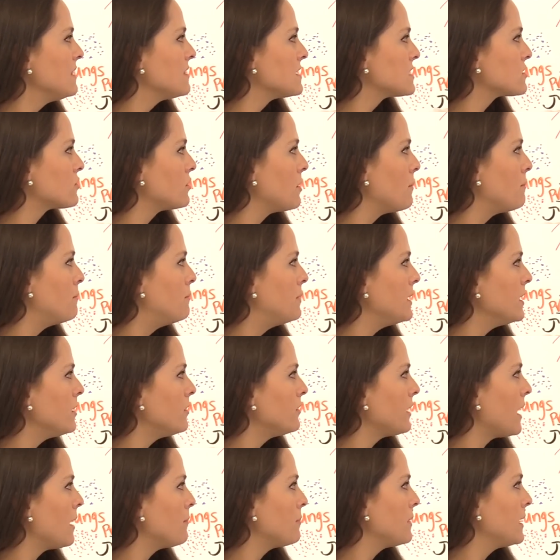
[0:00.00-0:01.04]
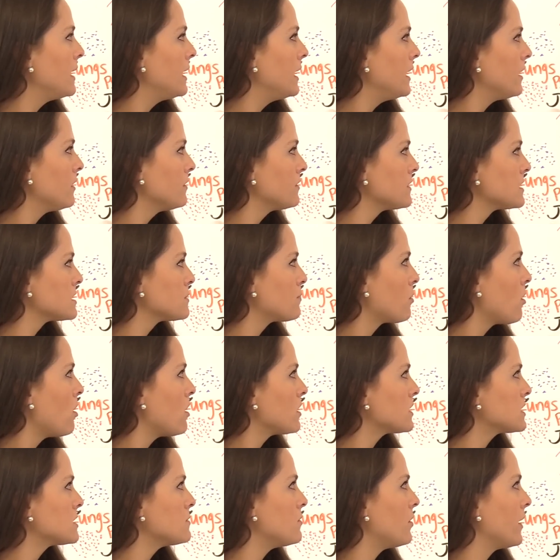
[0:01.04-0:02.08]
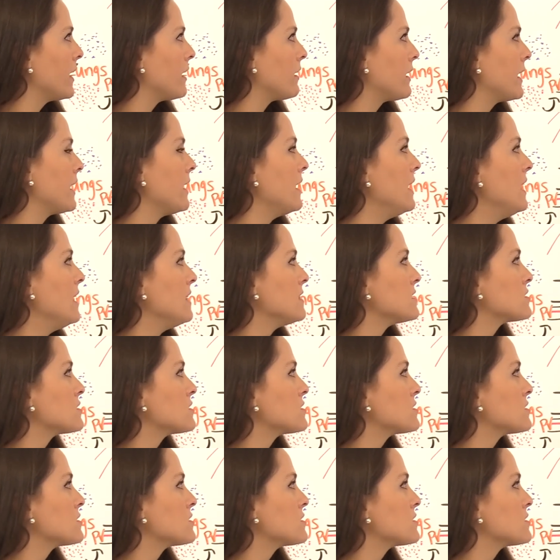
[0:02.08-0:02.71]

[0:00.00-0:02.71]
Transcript: that's going to build up here in this proximal area.